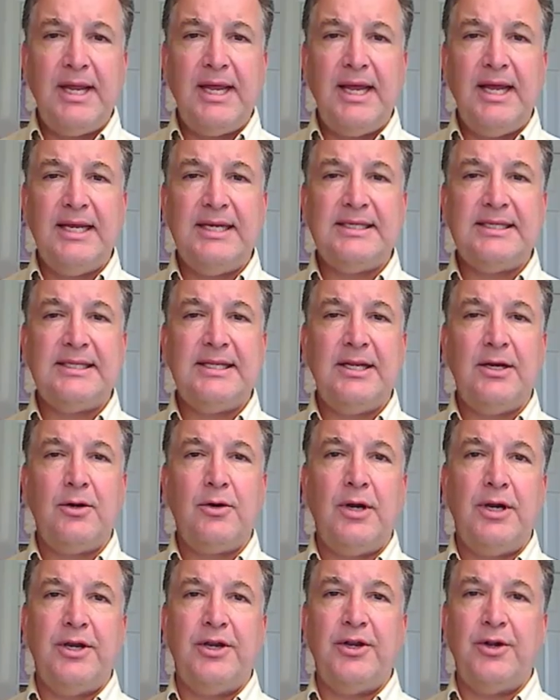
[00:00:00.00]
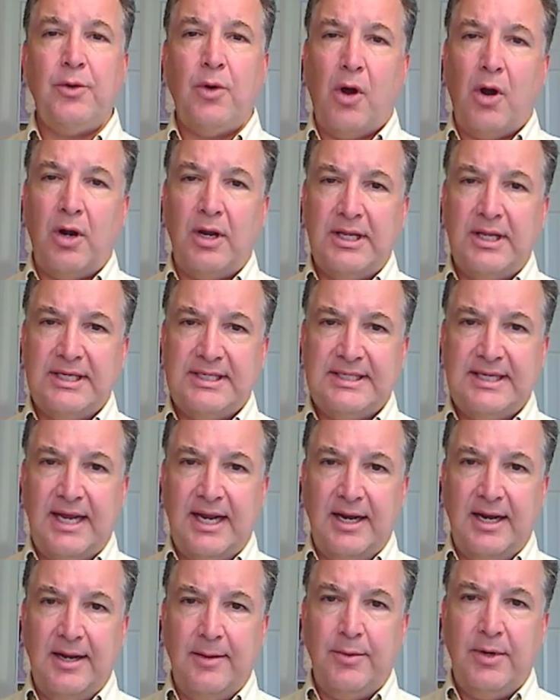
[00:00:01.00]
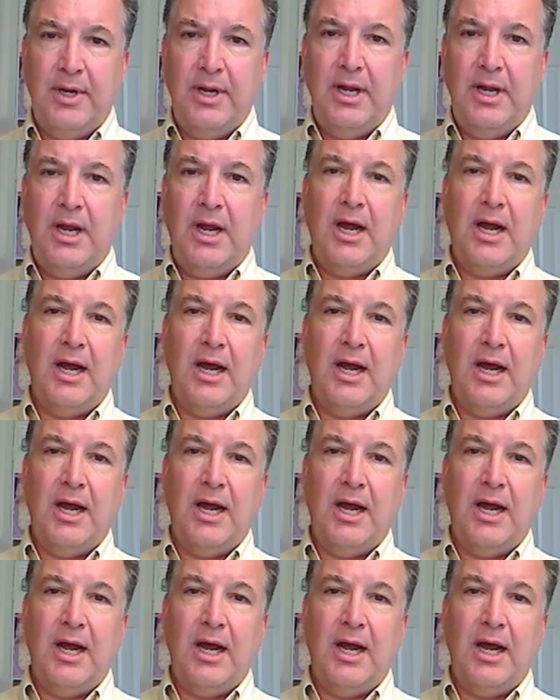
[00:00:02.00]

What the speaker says: because they're going to do all of the setup,